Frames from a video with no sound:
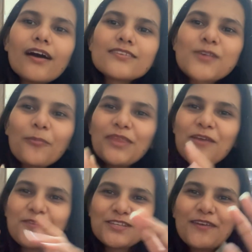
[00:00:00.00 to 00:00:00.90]

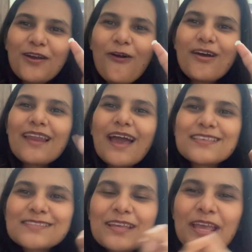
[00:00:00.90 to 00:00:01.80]
something which we call
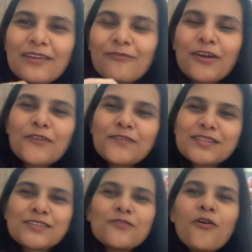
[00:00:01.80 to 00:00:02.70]
as one of its